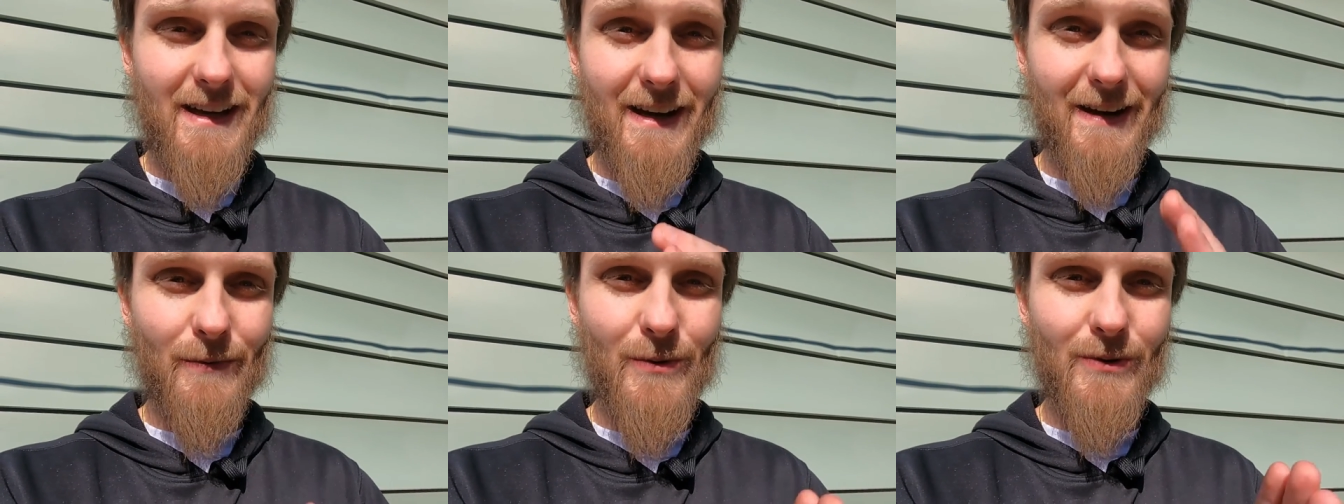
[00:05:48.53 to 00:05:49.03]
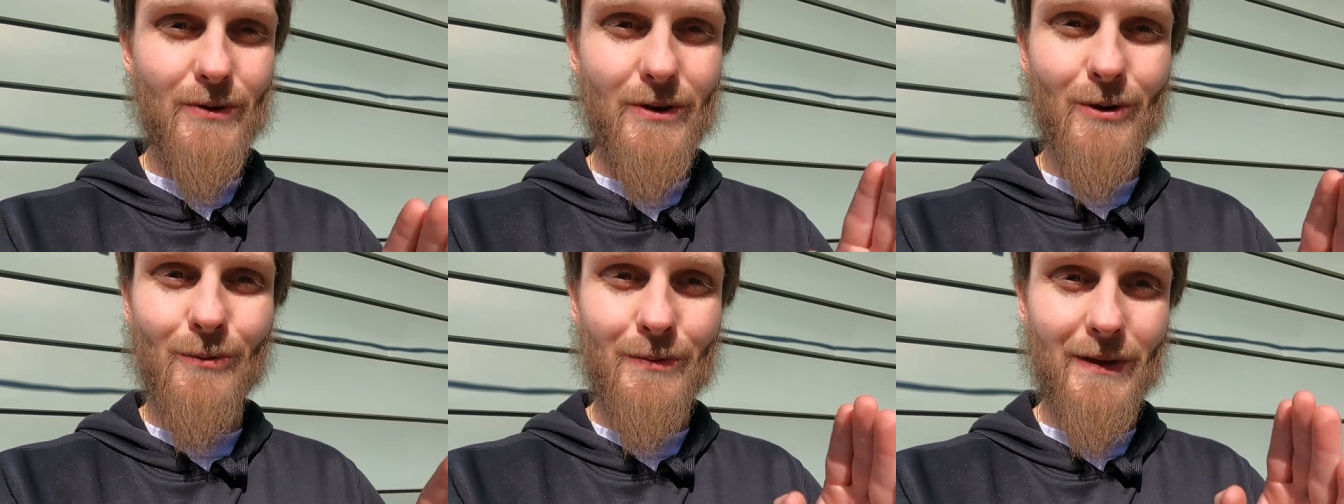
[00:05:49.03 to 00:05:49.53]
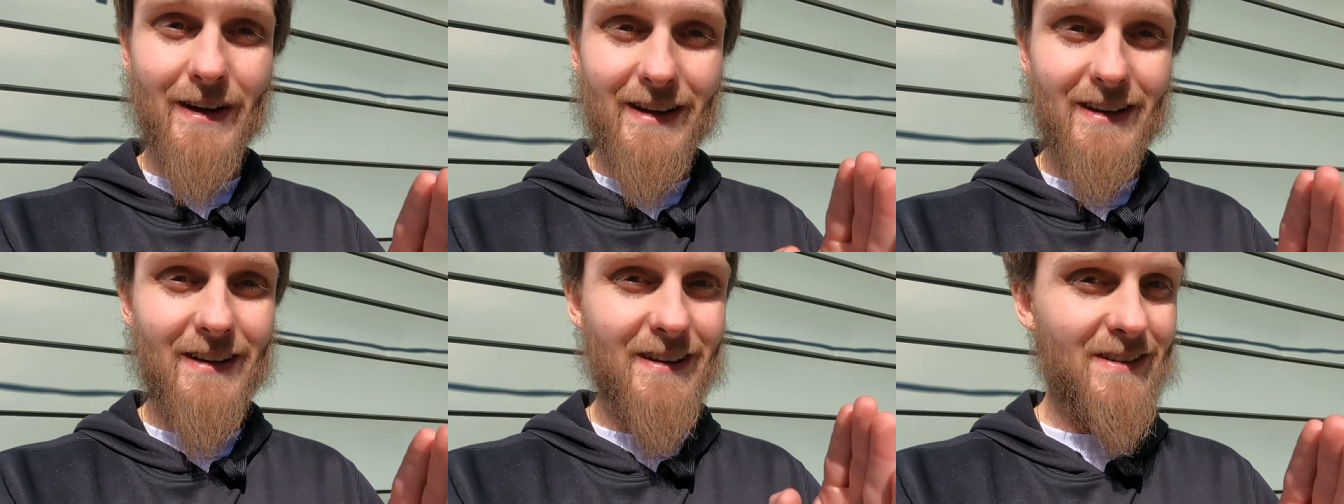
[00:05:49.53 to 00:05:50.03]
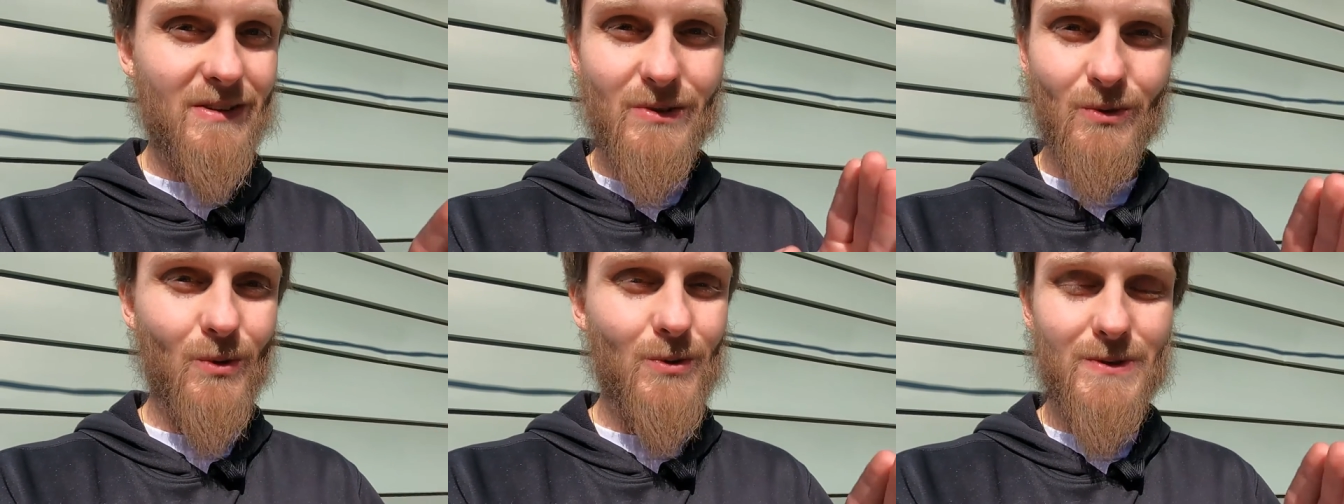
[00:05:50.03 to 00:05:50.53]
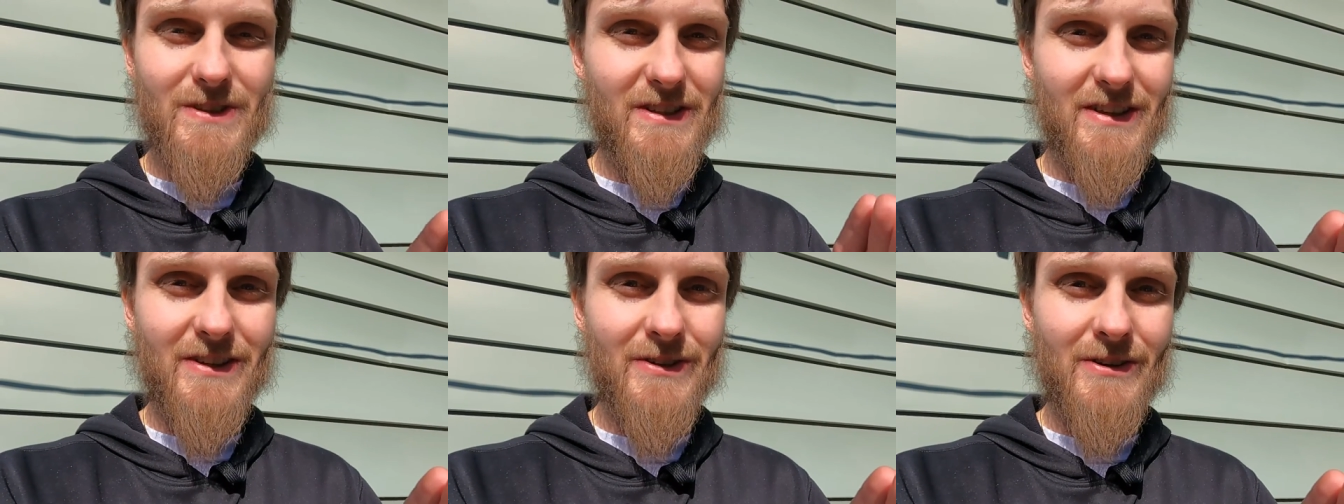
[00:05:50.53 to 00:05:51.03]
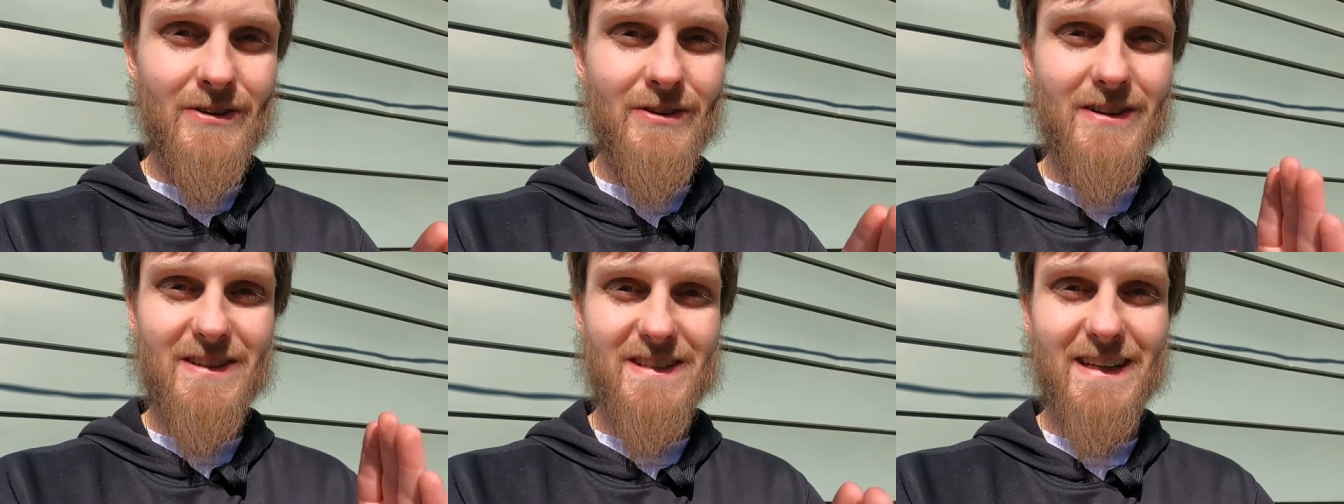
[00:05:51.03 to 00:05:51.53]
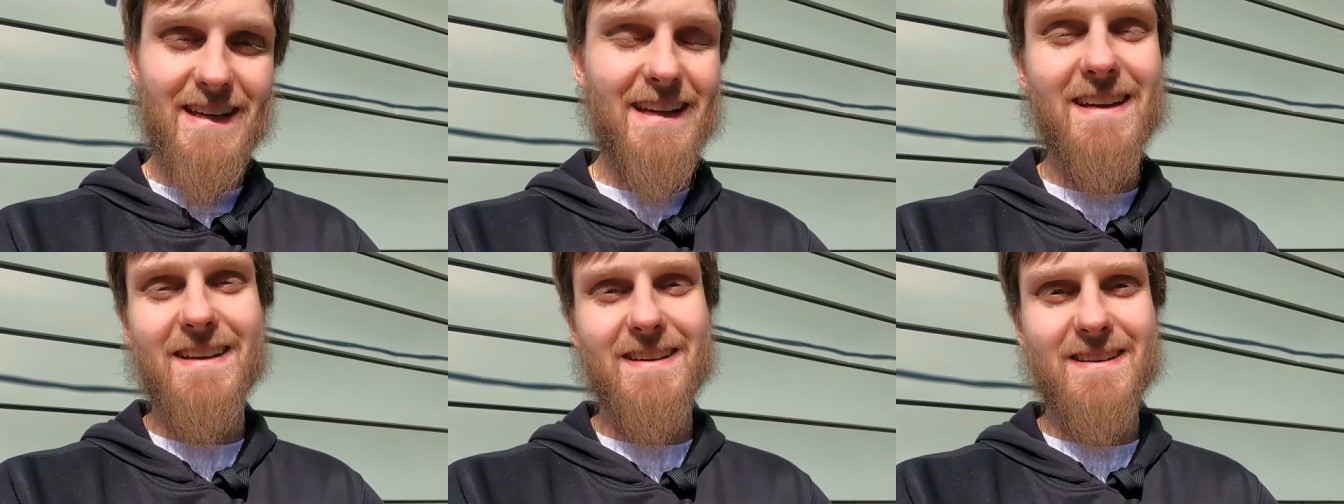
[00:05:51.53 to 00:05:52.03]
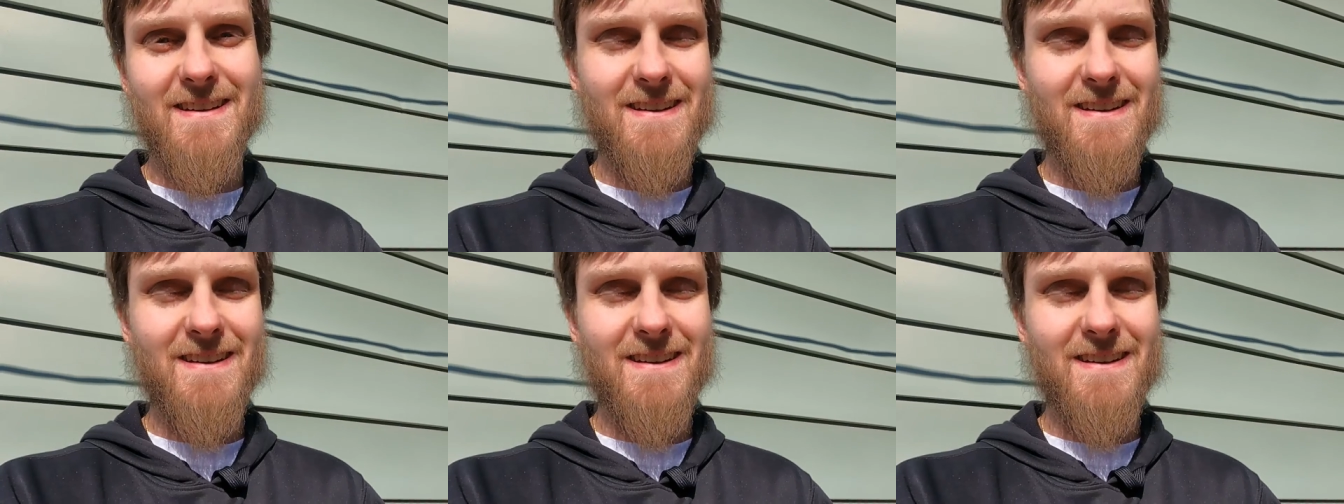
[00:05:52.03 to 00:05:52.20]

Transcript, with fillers: And I really hope that I can get as close to here as I can.